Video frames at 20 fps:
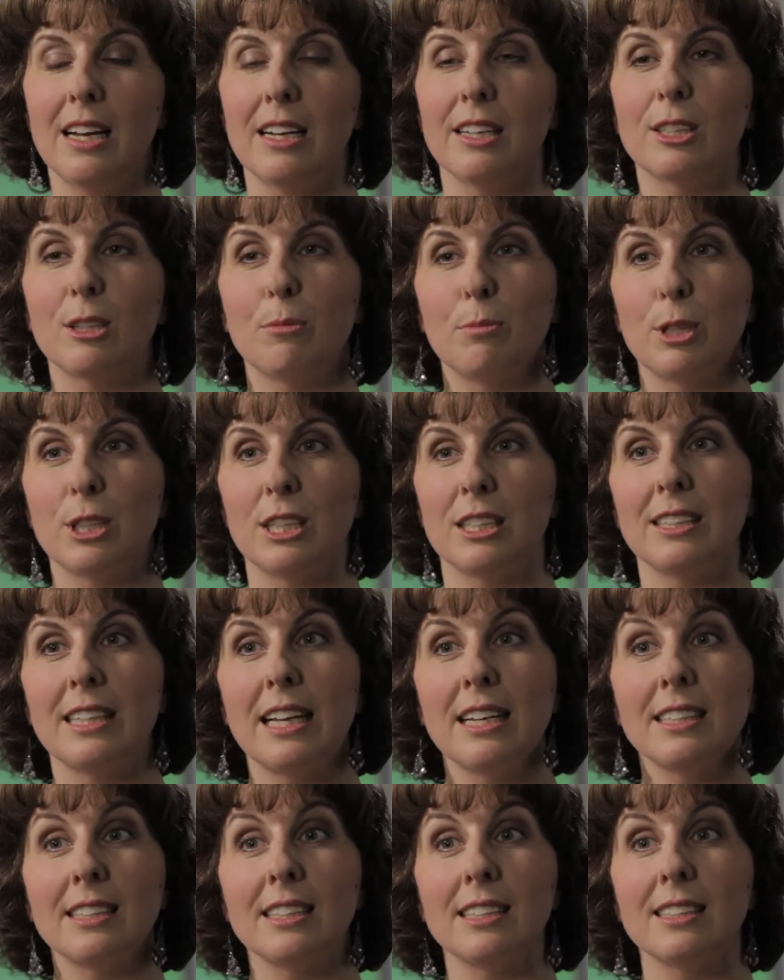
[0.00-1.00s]
to put a
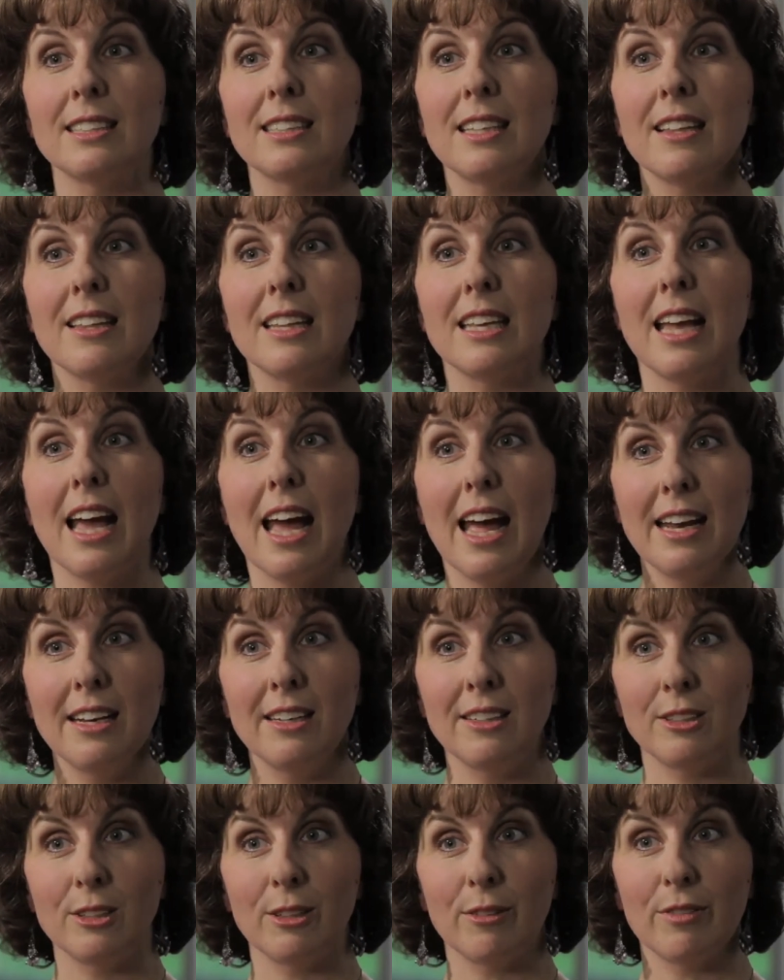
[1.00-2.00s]
sentence at the
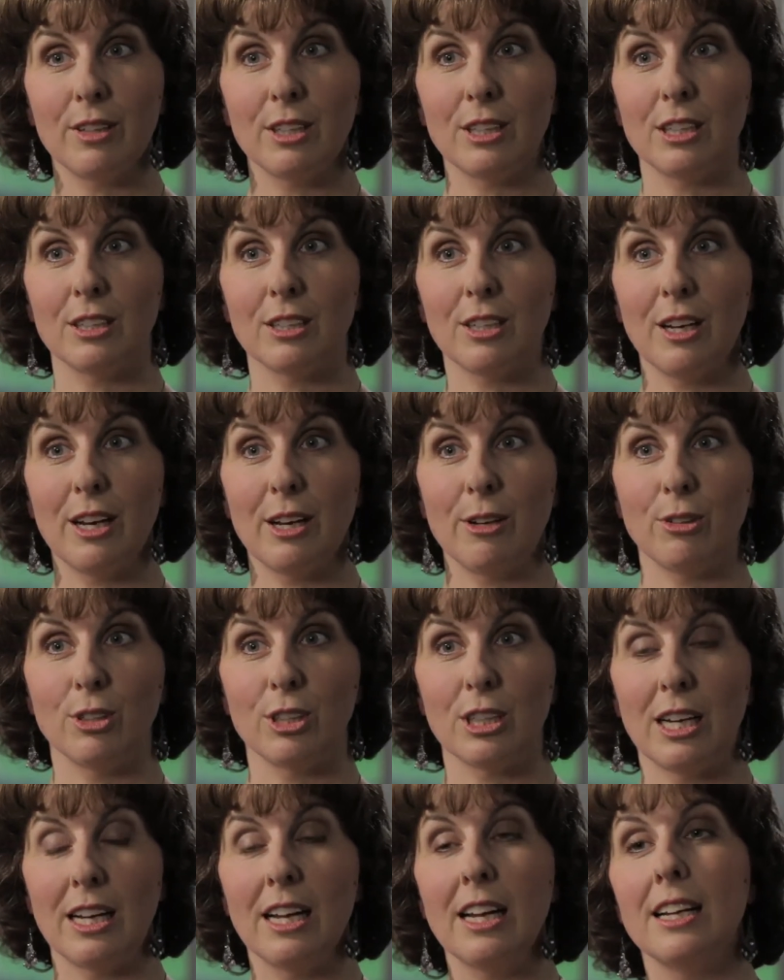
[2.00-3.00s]
end of the
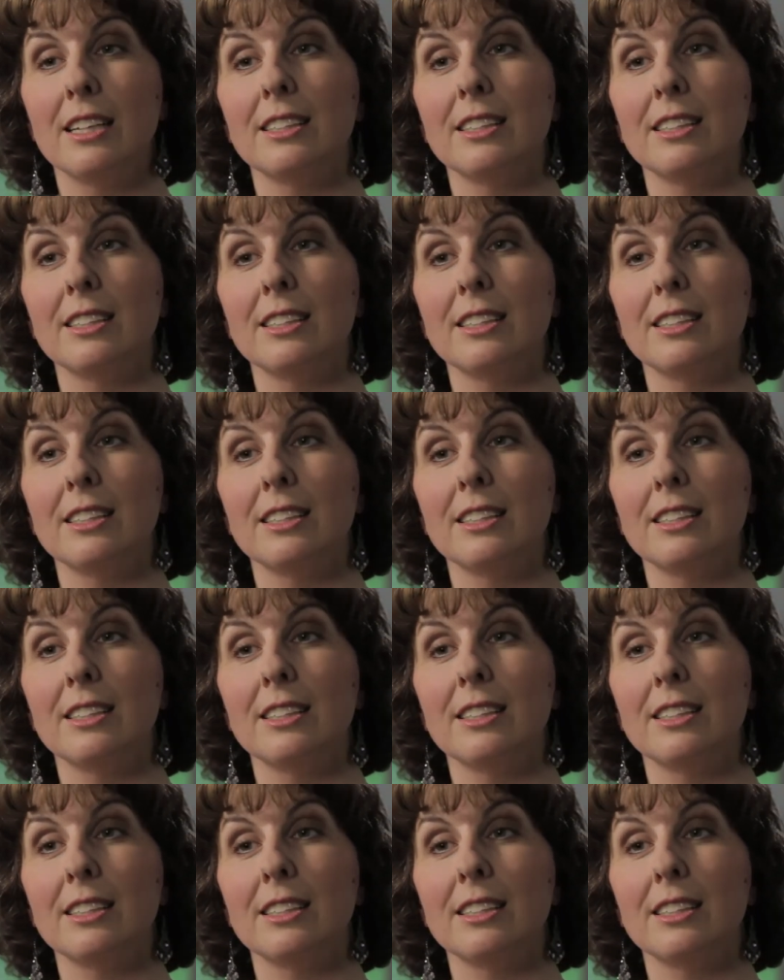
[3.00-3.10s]
disclosure